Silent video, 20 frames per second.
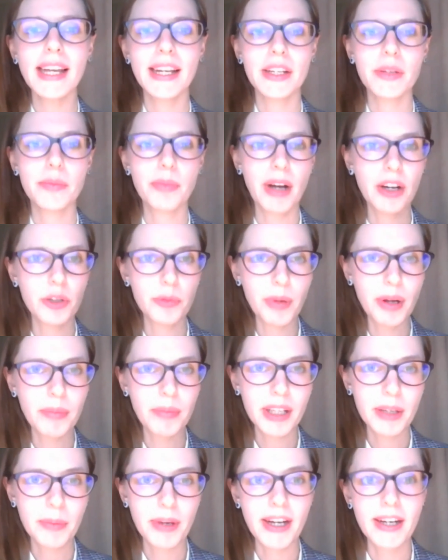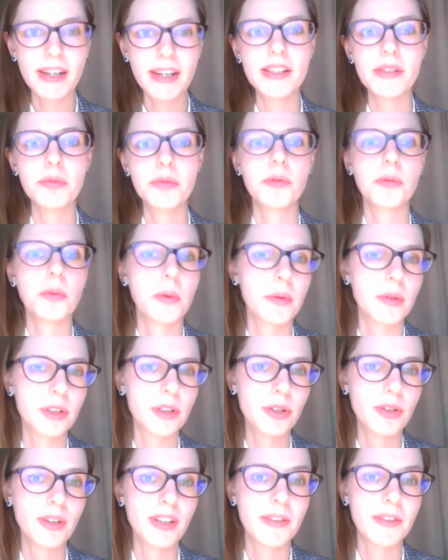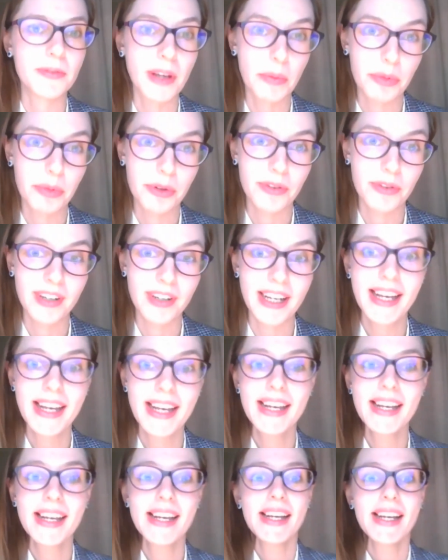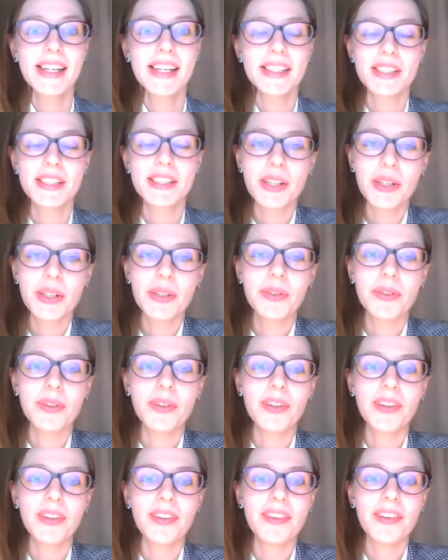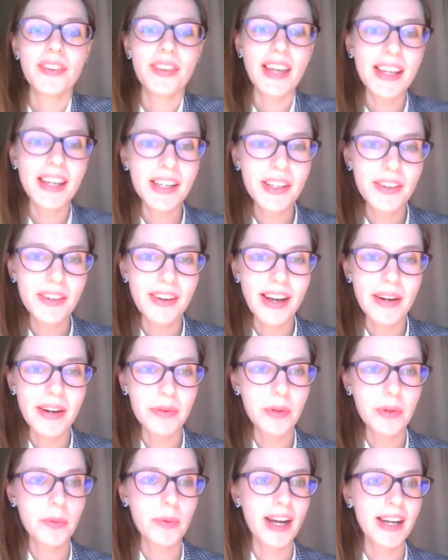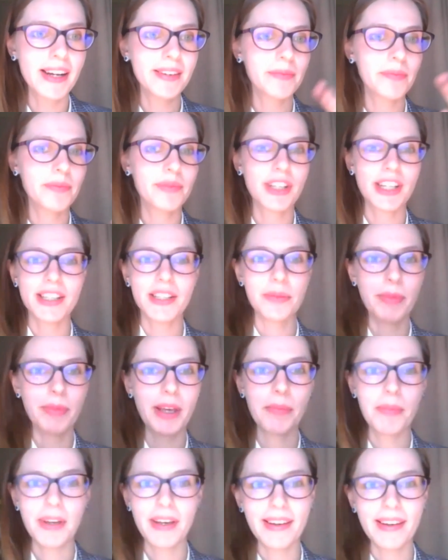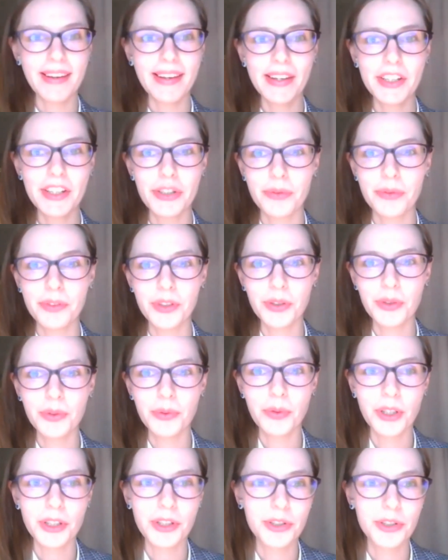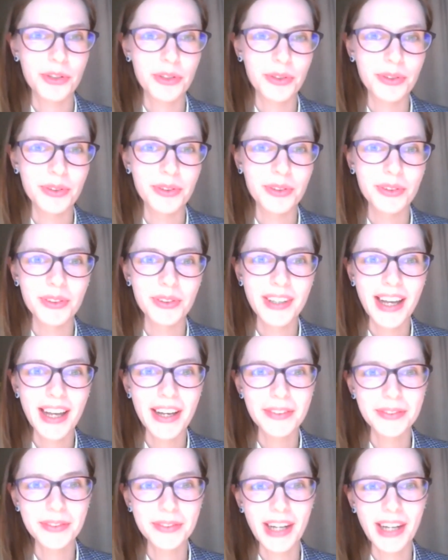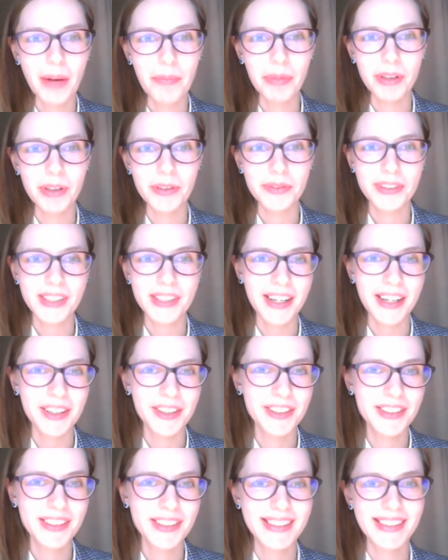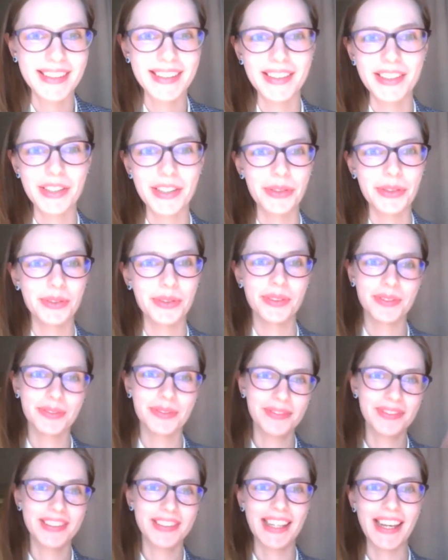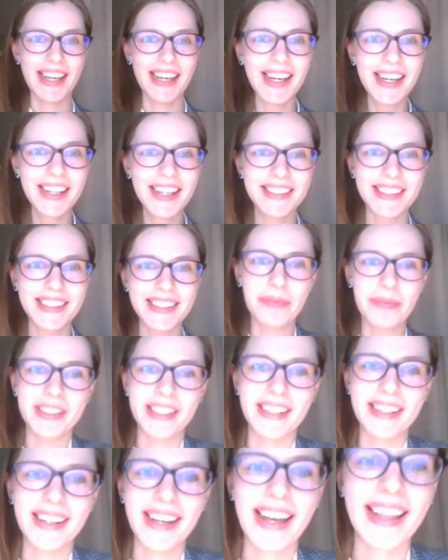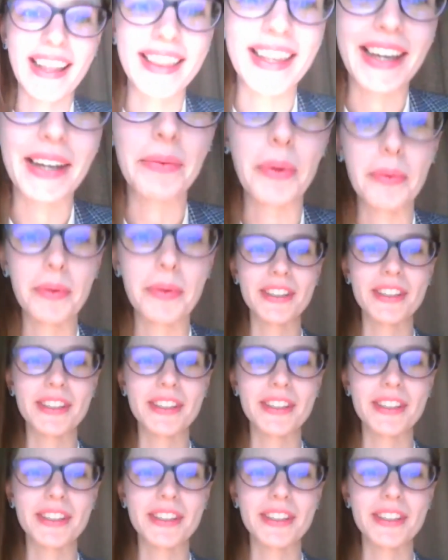And about public mechanisms, we will talk in February. So thank you, everyone. Just maybe each of you want to have a couple of seconds to say something, and then we